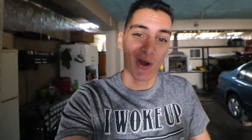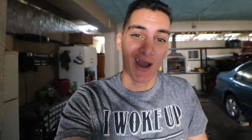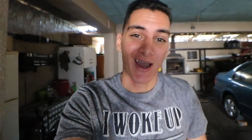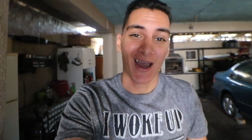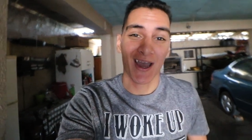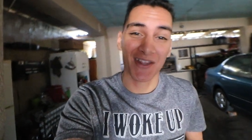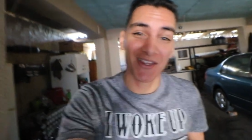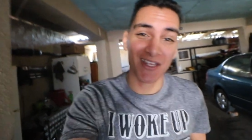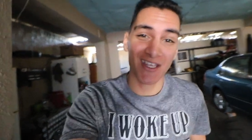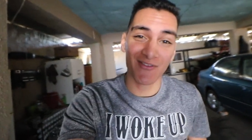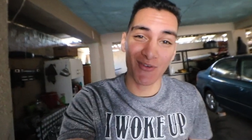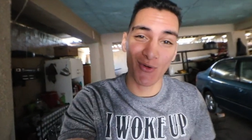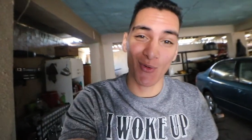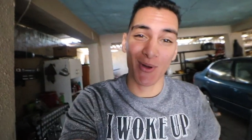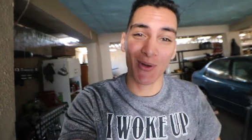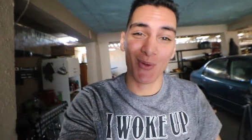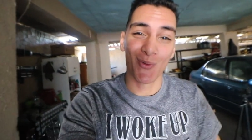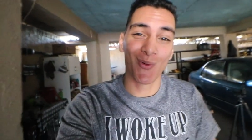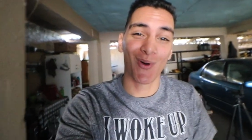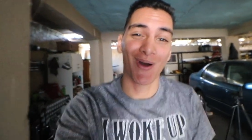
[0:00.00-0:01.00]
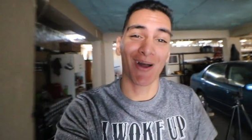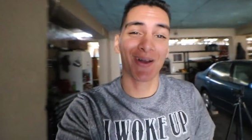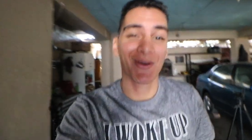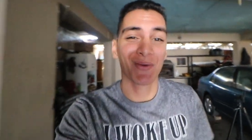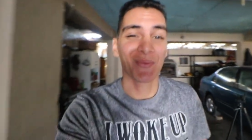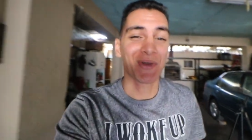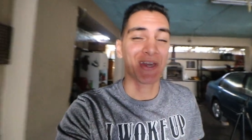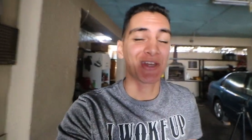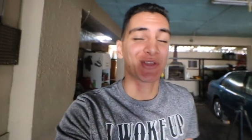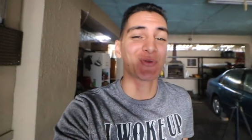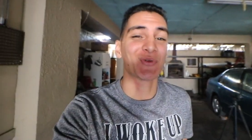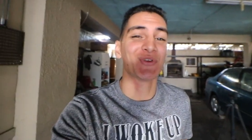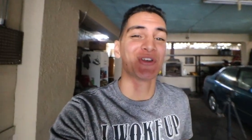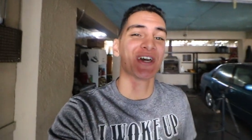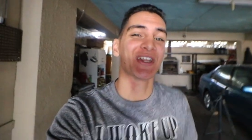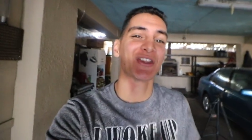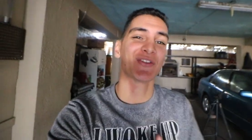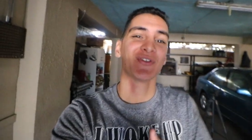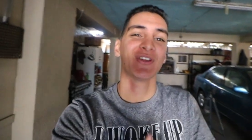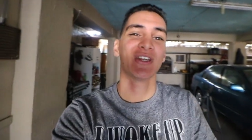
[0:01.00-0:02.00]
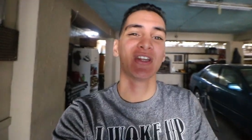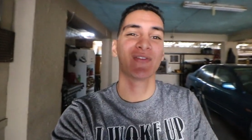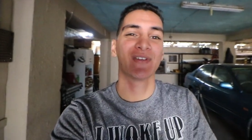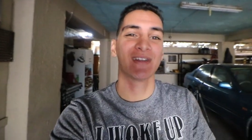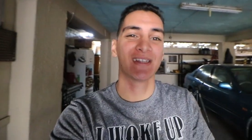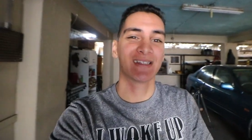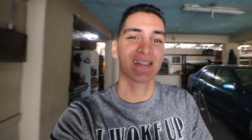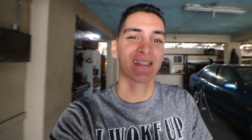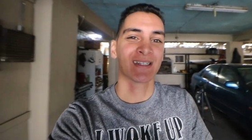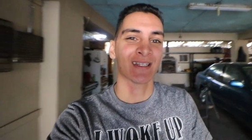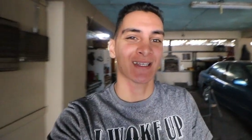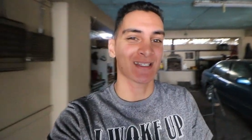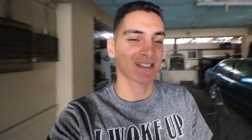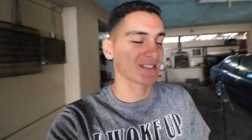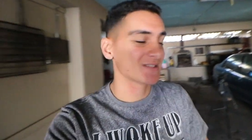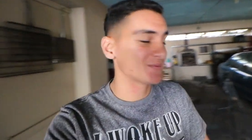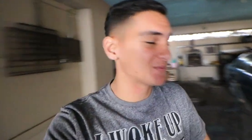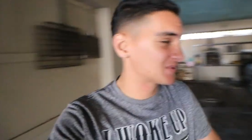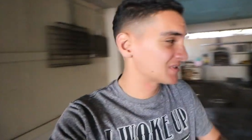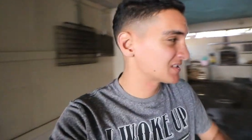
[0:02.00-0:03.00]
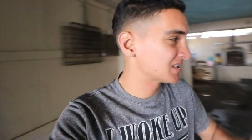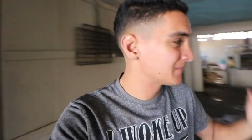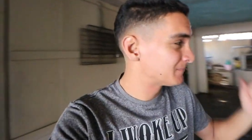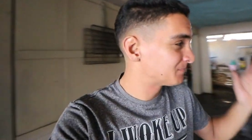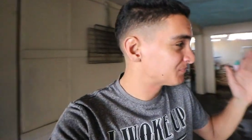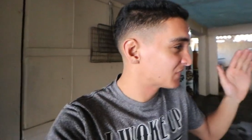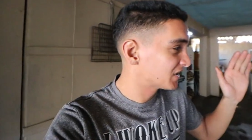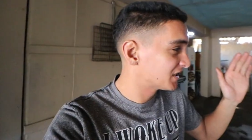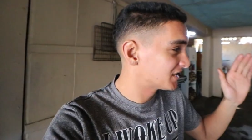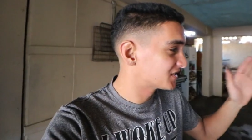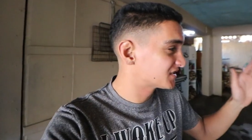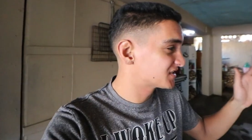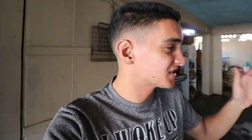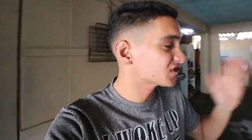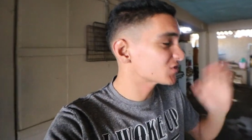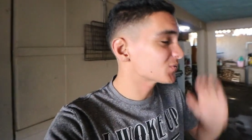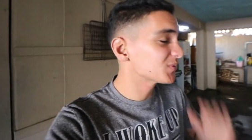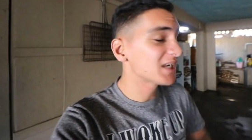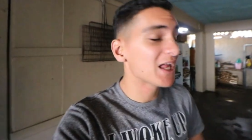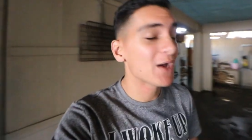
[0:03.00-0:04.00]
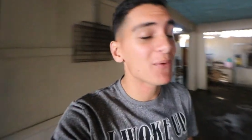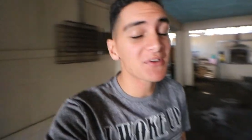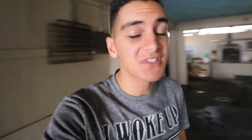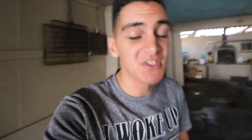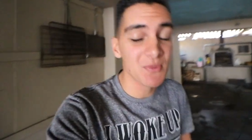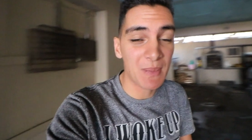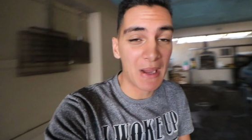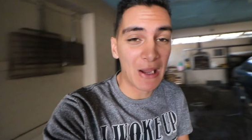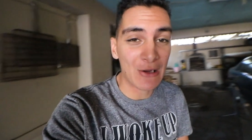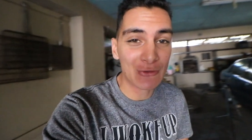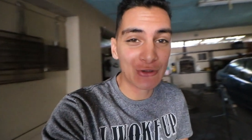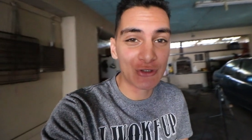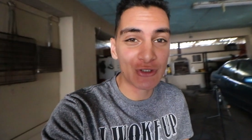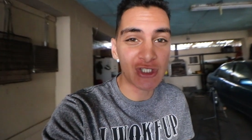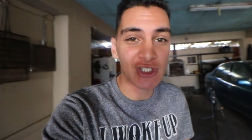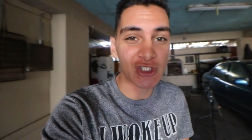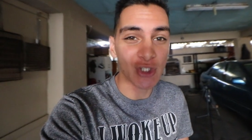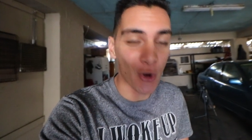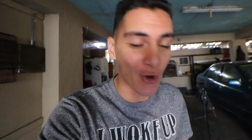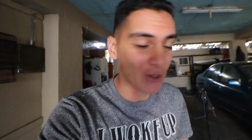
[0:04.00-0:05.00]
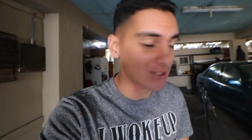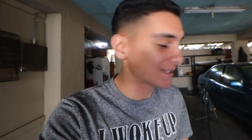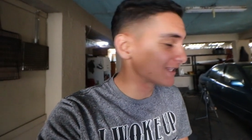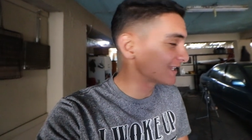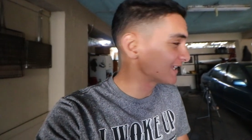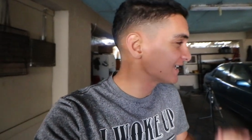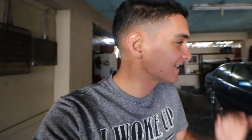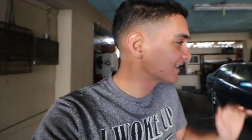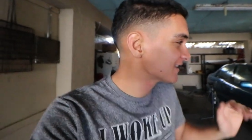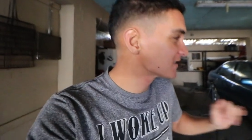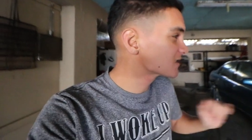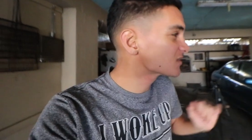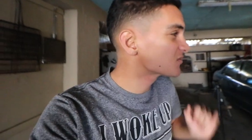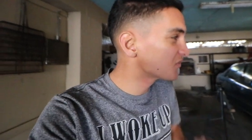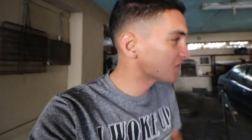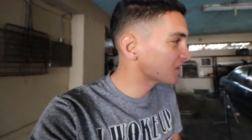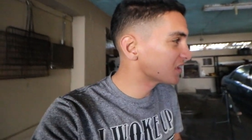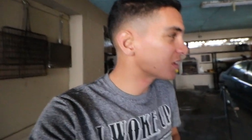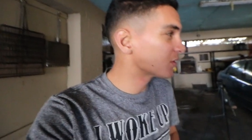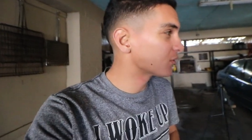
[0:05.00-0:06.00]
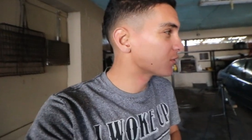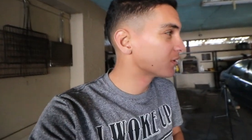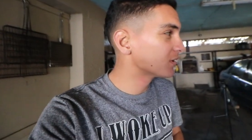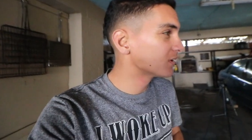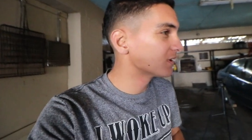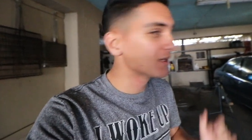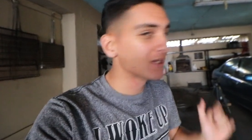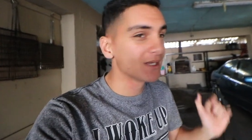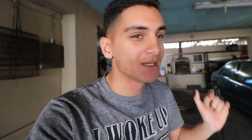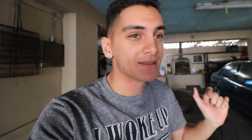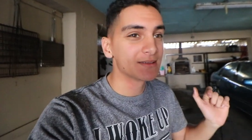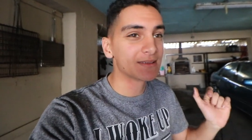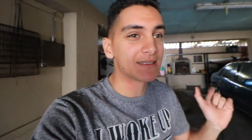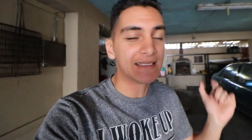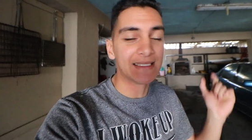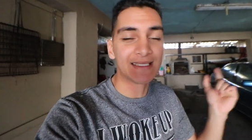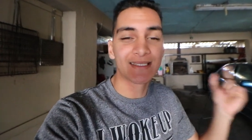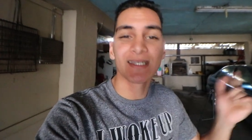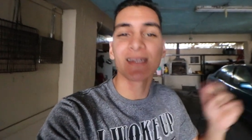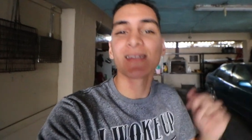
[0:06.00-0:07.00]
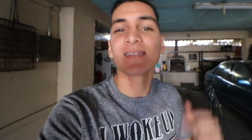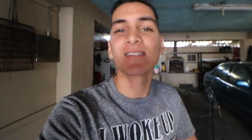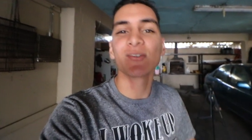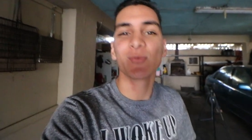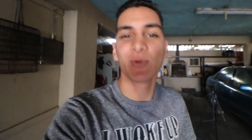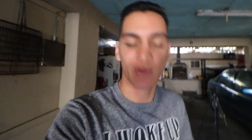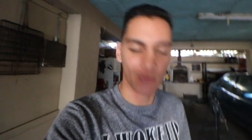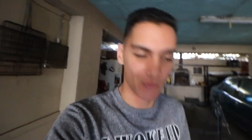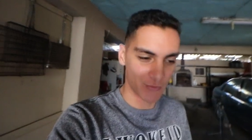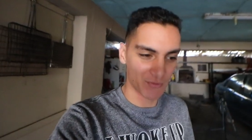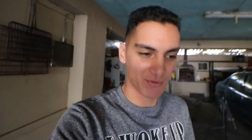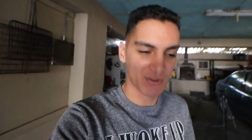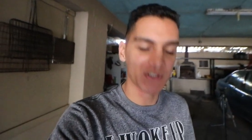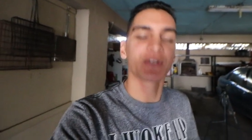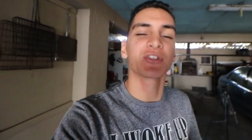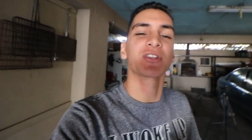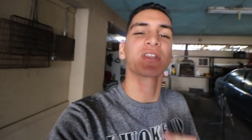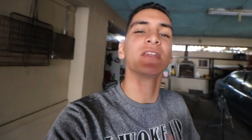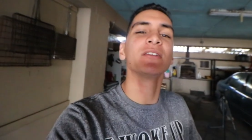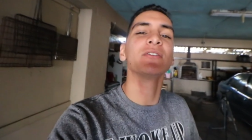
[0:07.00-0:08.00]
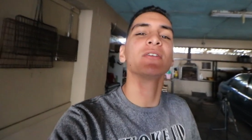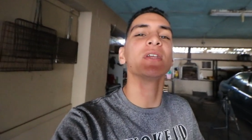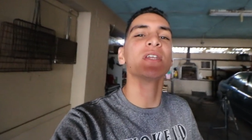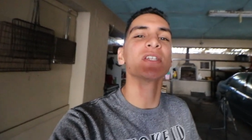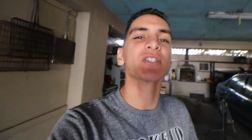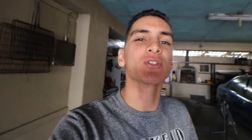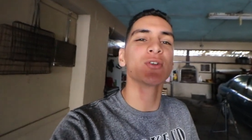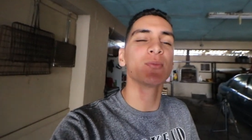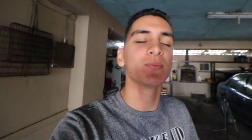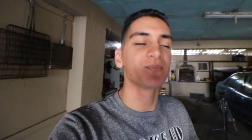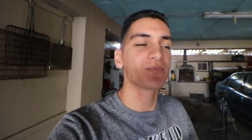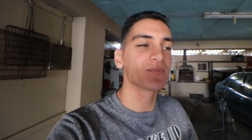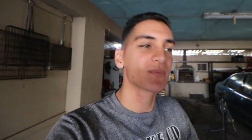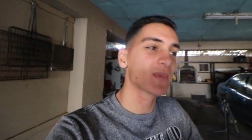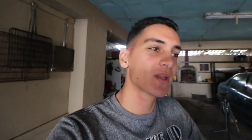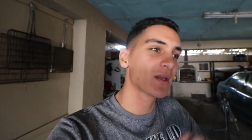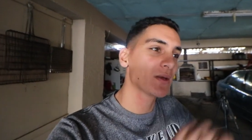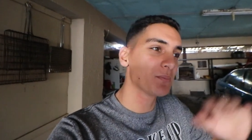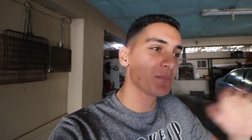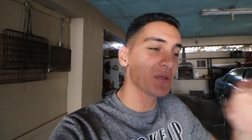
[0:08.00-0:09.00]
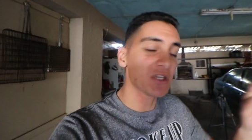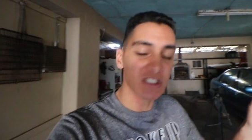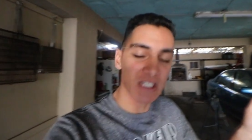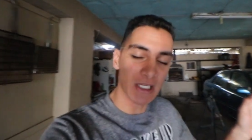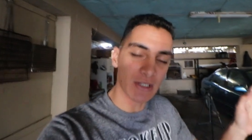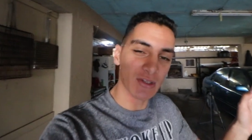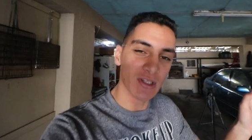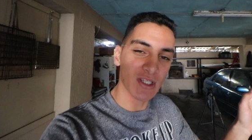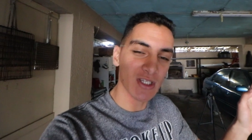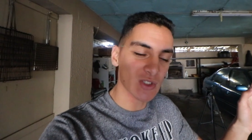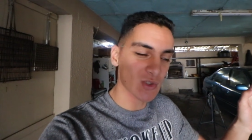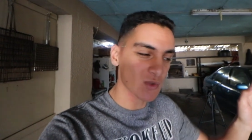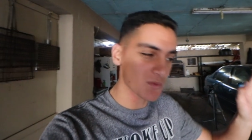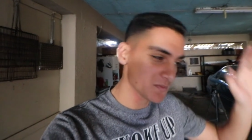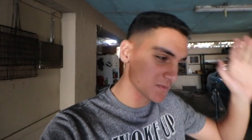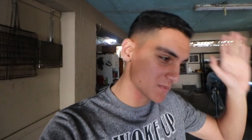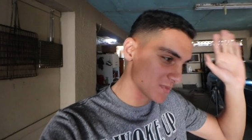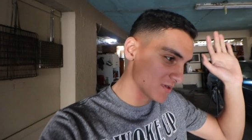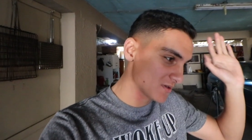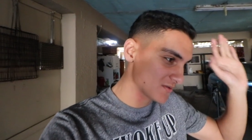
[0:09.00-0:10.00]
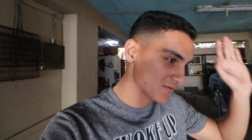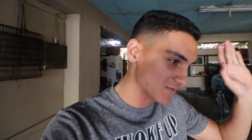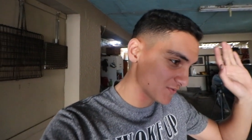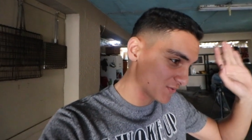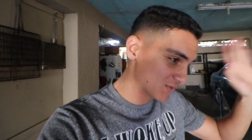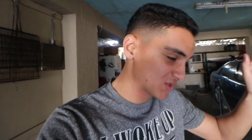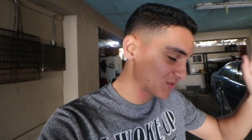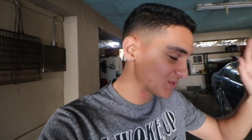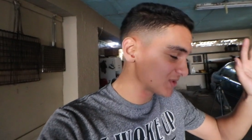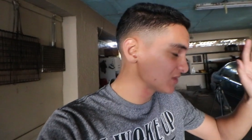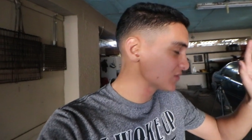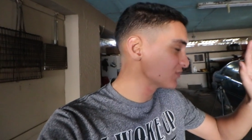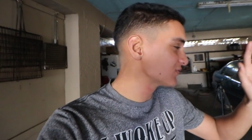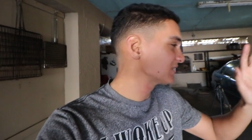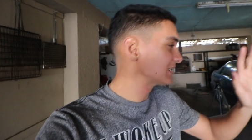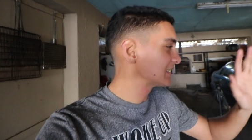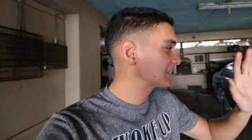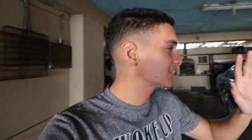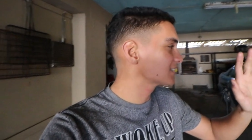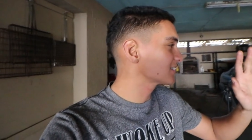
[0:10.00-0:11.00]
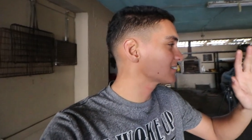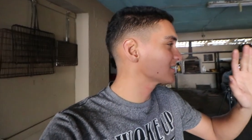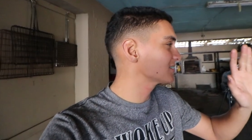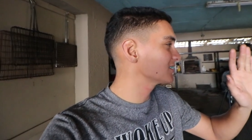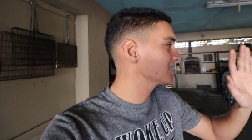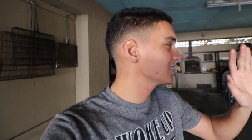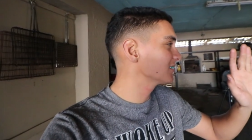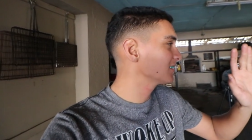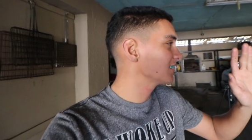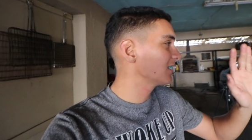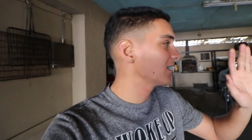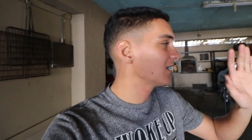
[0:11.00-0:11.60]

hi there everyone welcome back to another video of Late Late Customs just when I was about to start this video the electricity went off so thank you Eskom! big shout out to Eskom for switching off the electricity